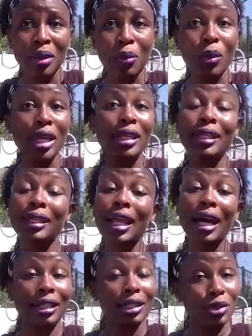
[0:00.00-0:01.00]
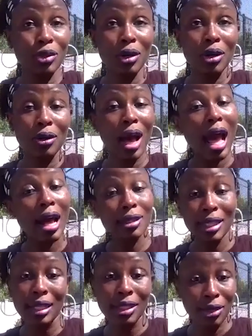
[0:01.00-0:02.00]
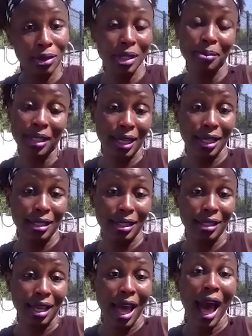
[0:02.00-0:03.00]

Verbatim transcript: we cannot control outside circumstances.